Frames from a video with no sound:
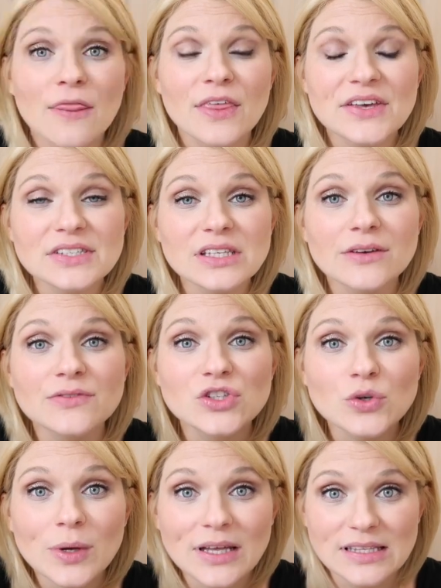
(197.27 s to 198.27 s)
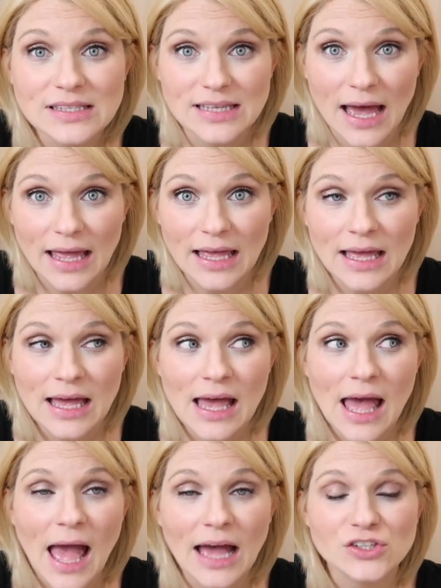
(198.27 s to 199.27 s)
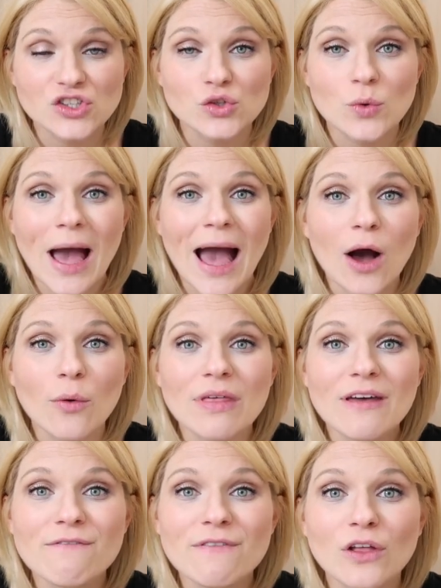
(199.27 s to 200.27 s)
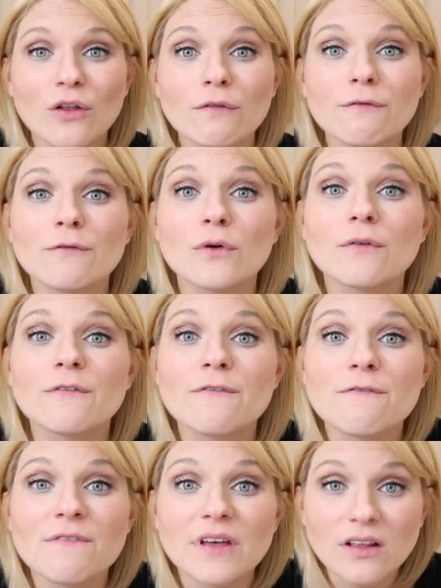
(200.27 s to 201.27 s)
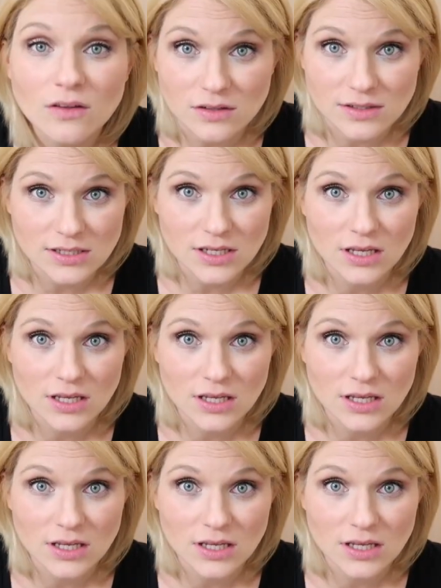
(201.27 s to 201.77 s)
This gives you insight as to how they feel fulfilled